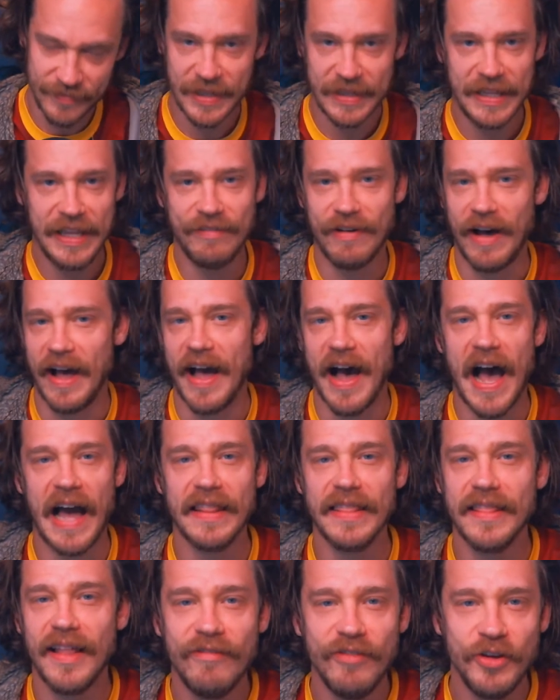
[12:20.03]
Levi, I
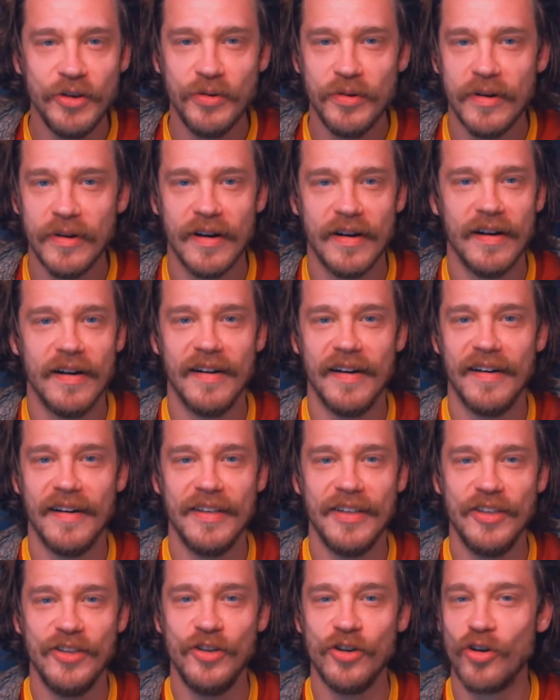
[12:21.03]
love you.
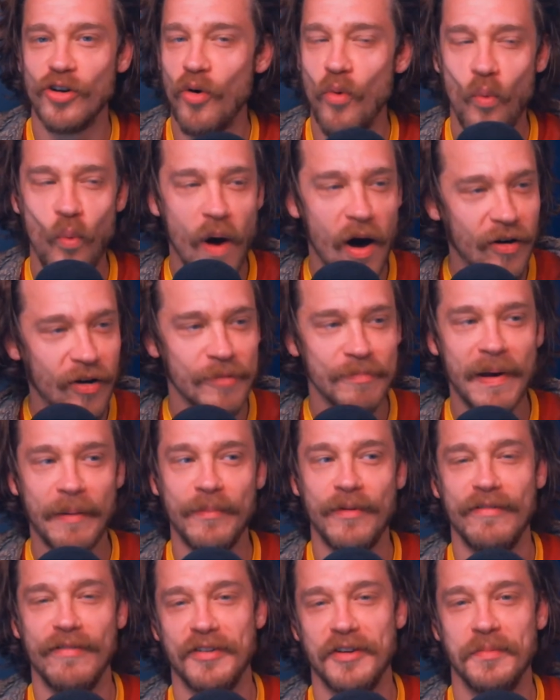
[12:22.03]
You're a welcome
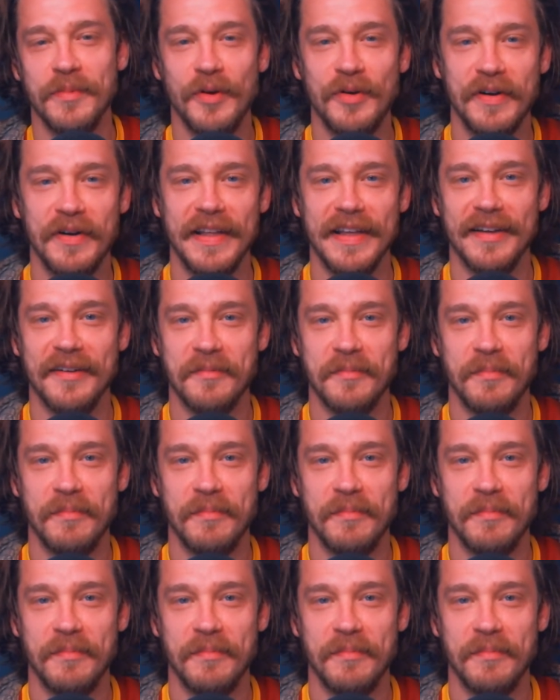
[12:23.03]
member of the community.